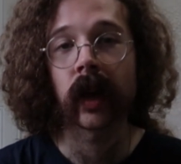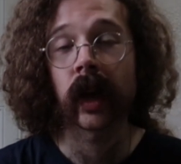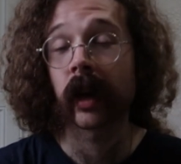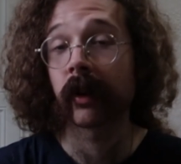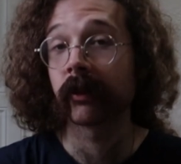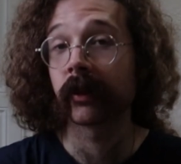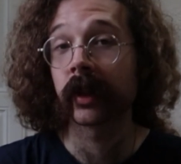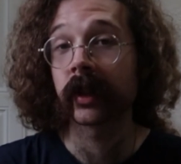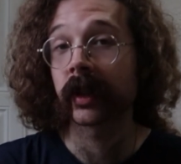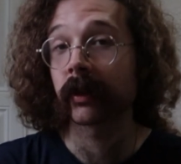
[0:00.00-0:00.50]
I
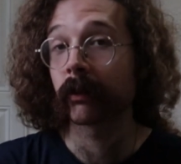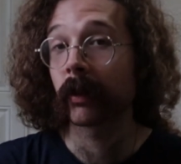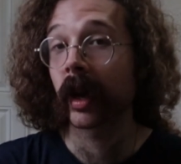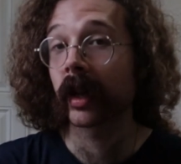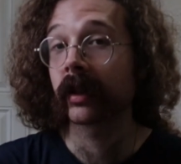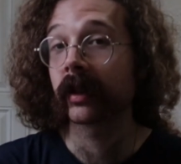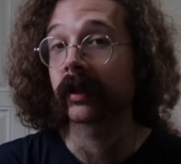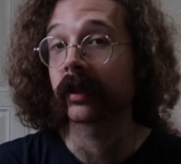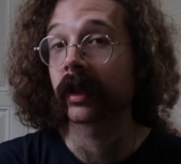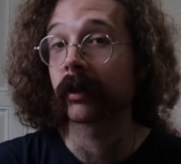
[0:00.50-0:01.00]
have nothing
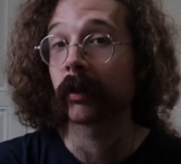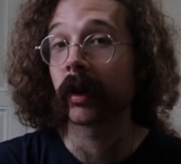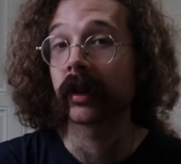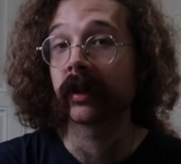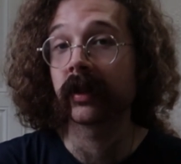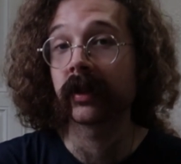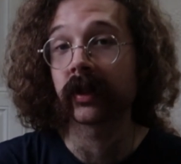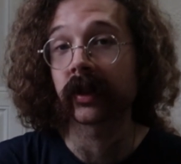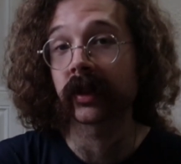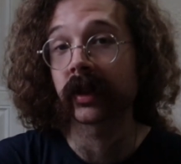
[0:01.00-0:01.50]
bad to say
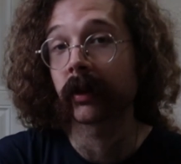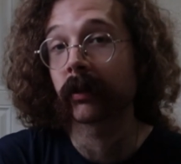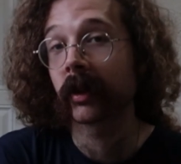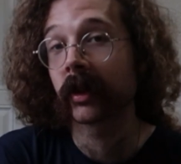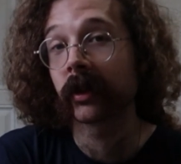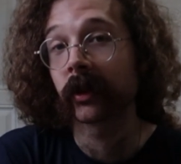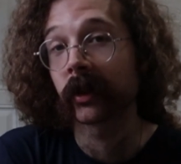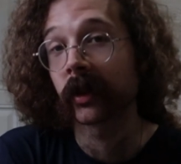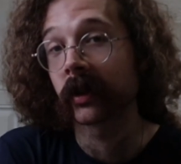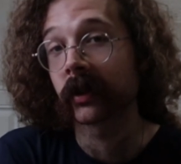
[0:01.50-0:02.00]
about these except
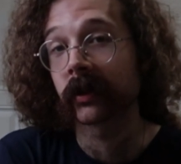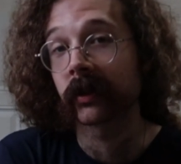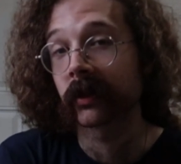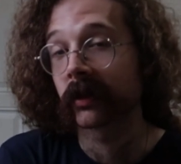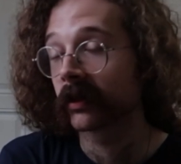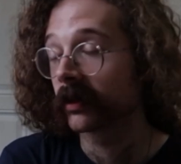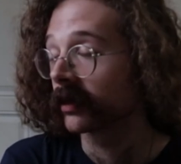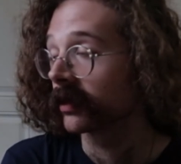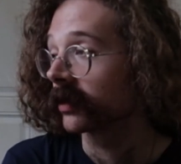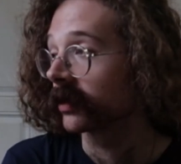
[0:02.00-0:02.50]
that they're
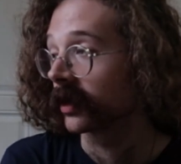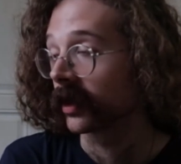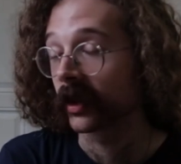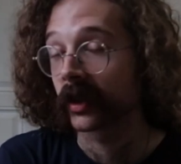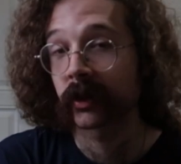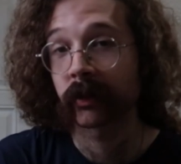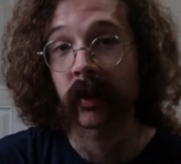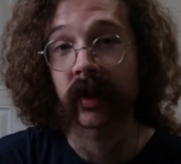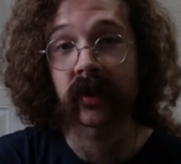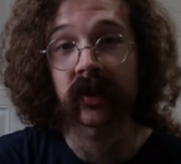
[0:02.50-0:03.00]

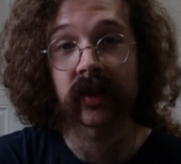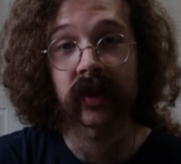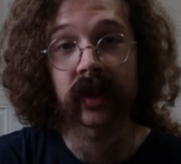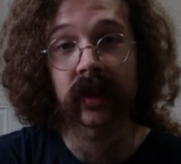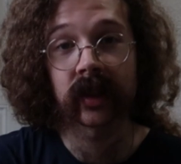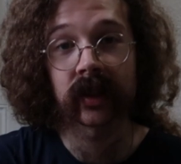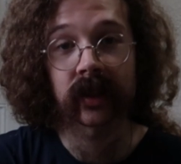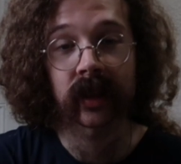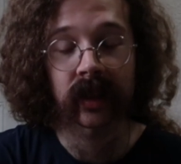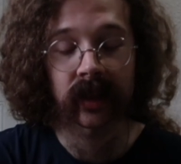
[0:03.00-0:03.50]
not spicy,
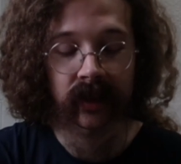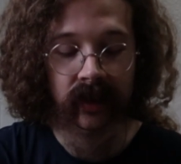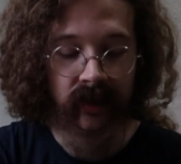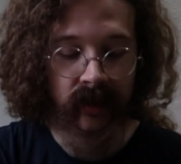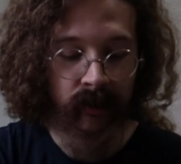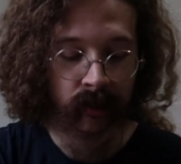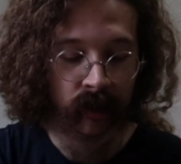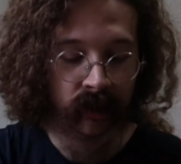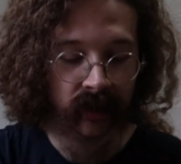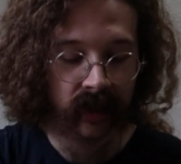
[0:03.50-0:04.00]
and it's kind of
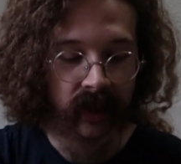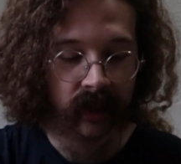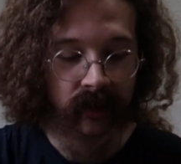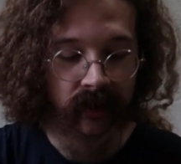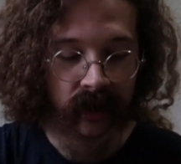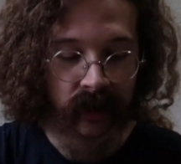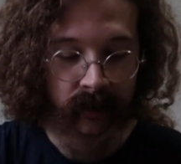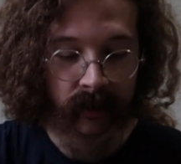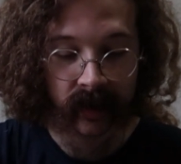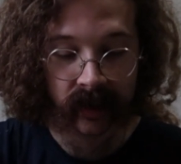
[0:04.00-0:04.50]
disappointing. I
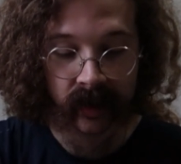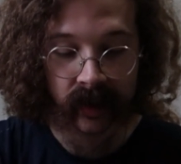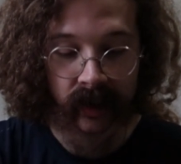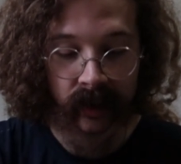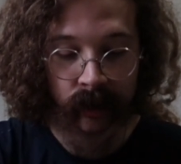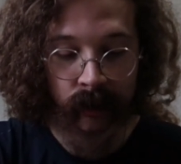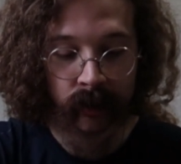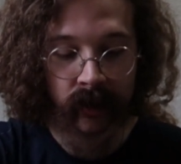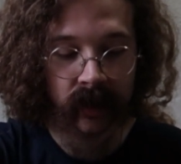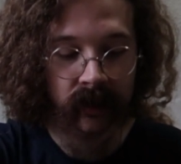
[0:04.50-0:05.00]
was expecting
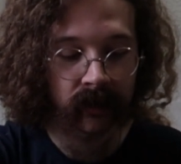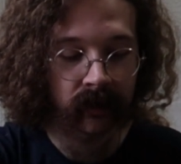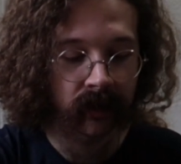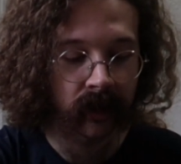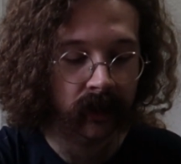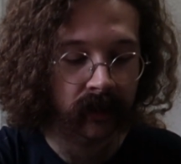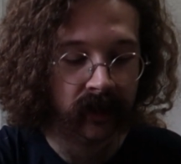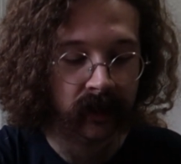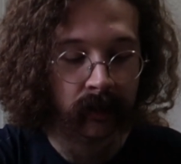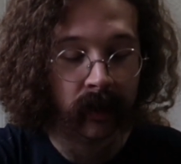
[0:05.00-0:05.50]
a little
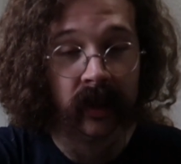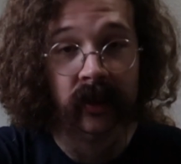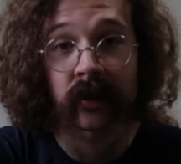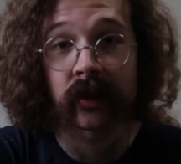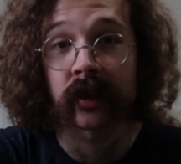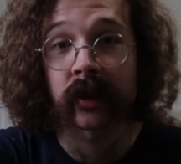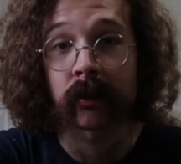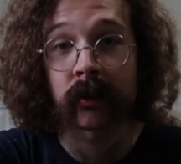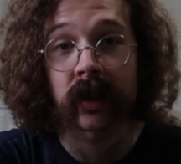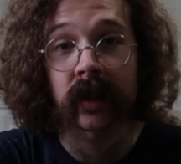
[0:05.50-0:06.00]
bit of
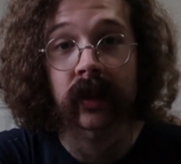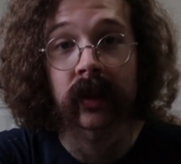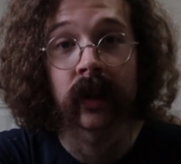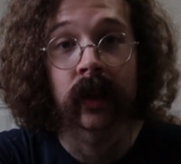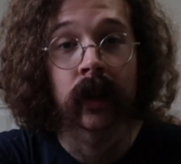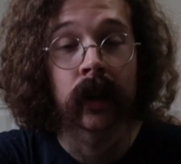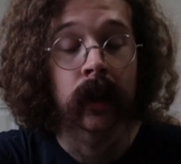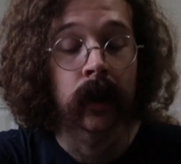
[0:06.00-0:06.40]
spice or something.